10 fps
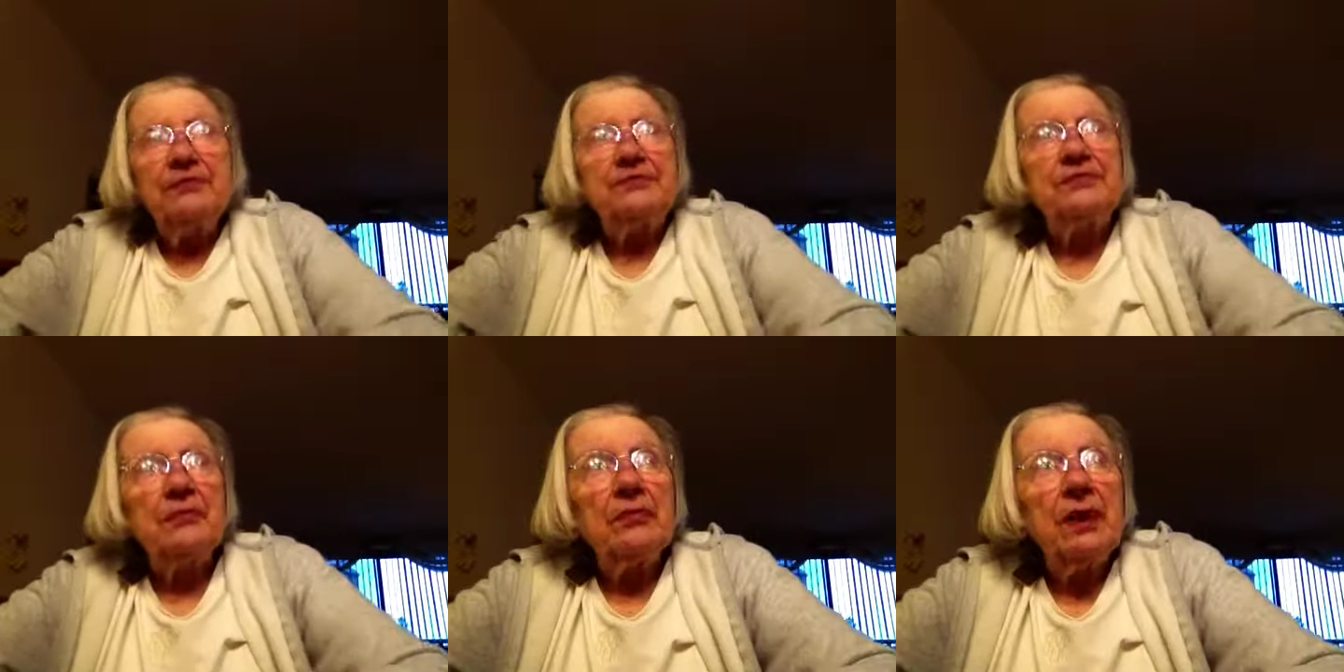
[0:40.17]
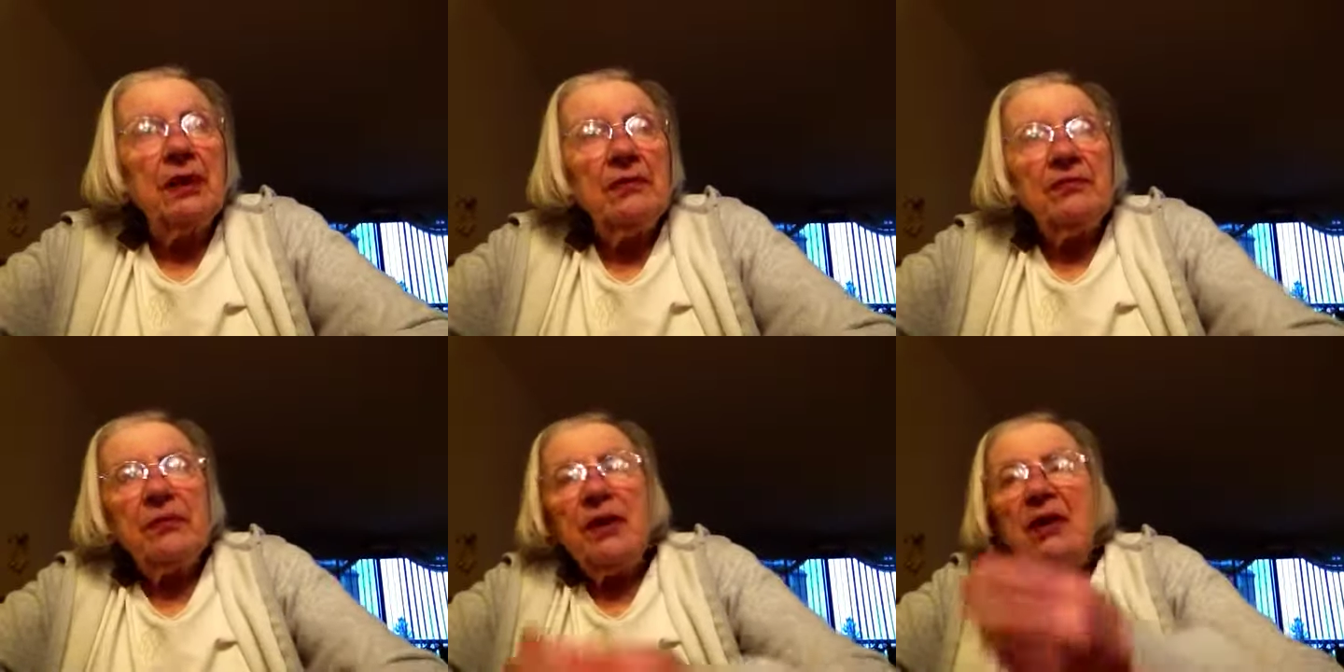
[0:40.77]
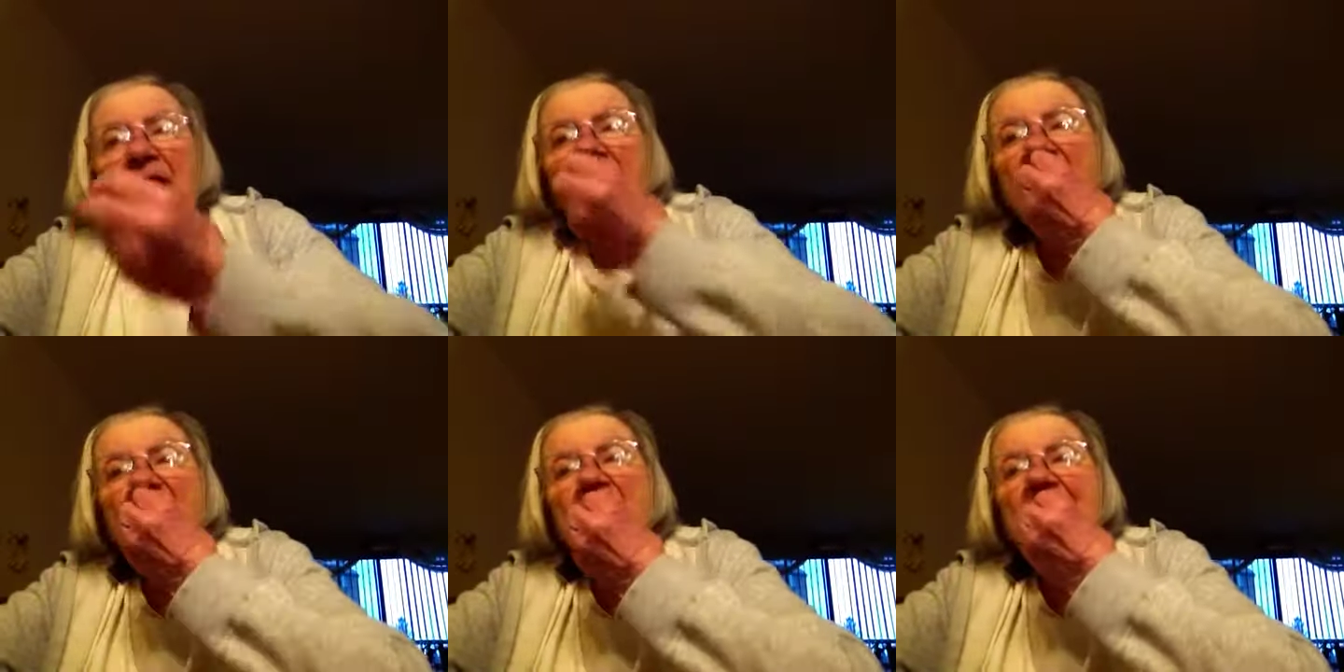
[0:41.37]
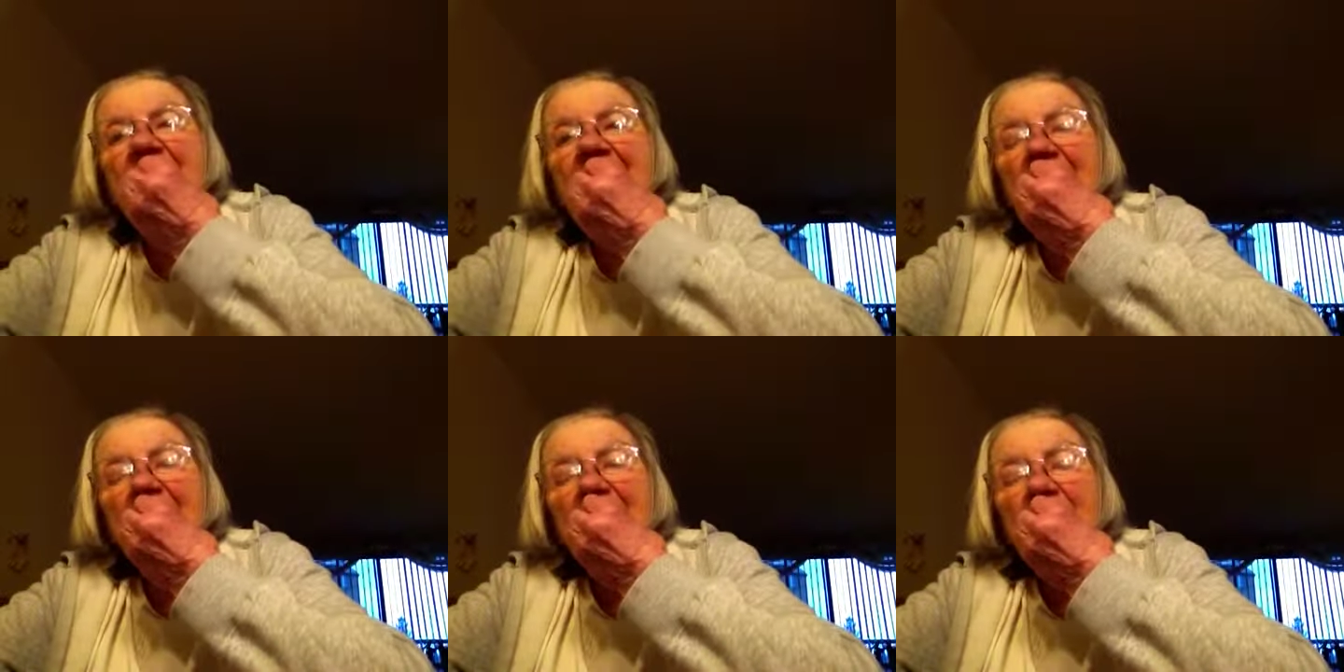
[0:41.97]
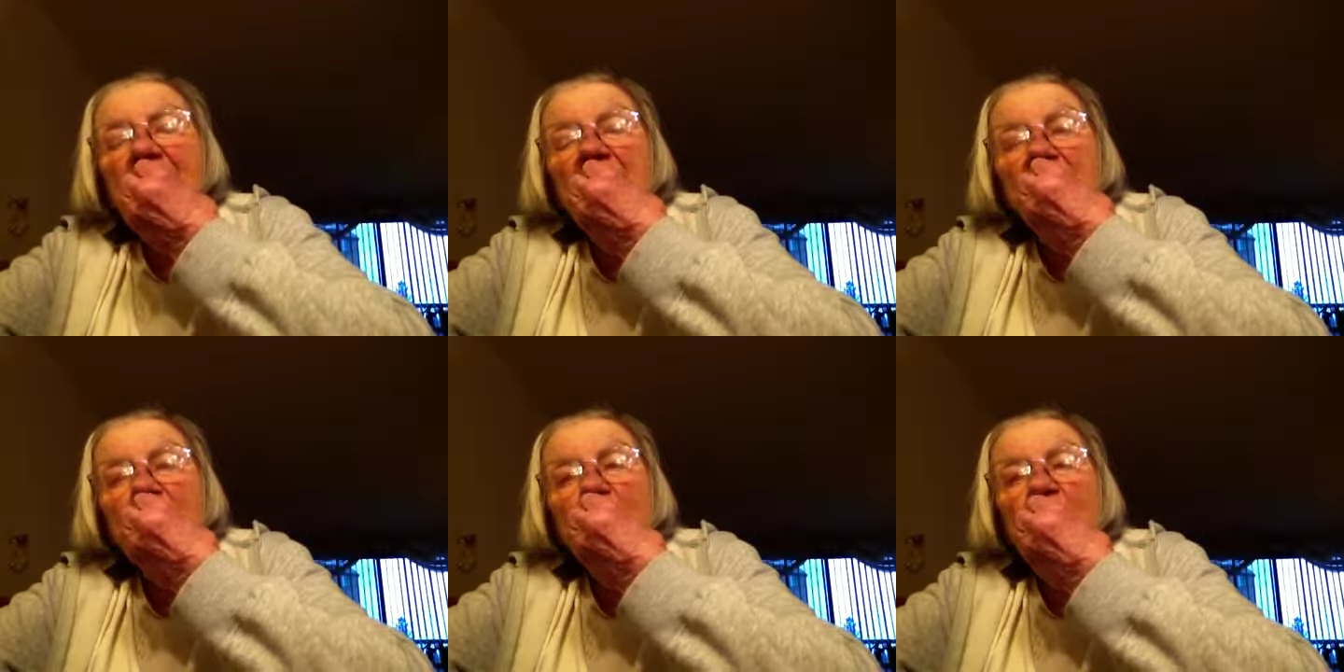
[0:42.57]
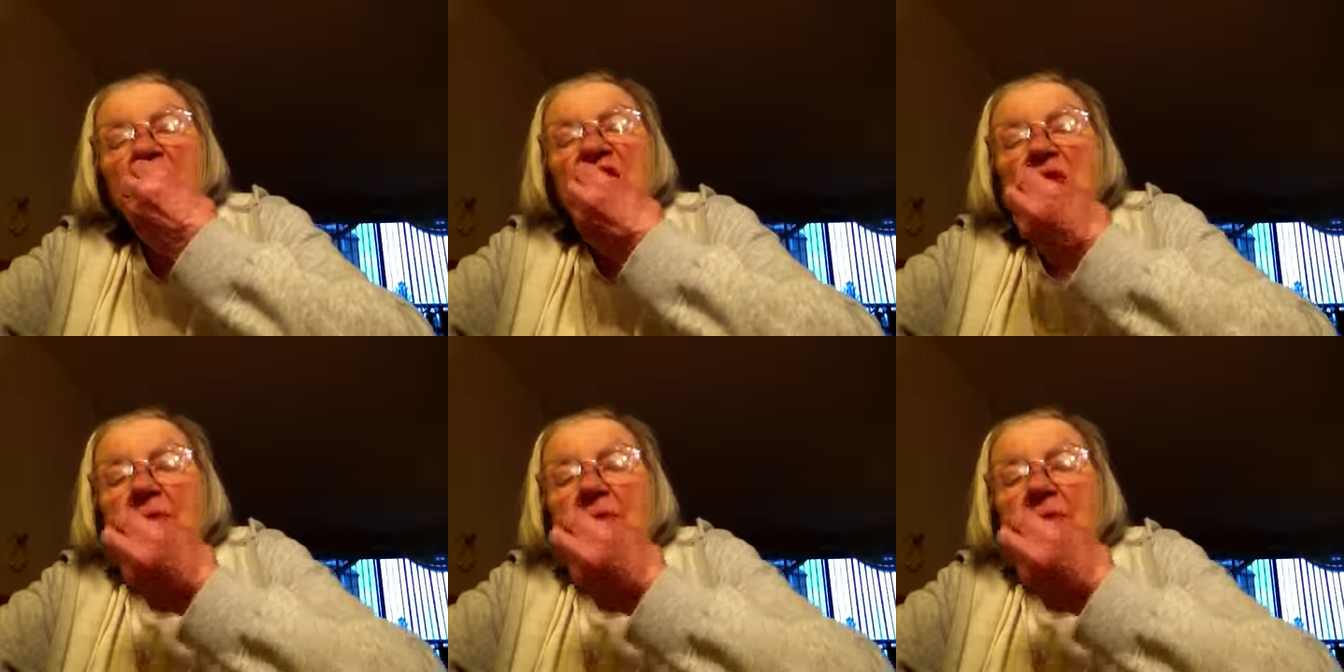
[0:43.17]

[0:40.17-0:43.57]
you show the audience the the candy?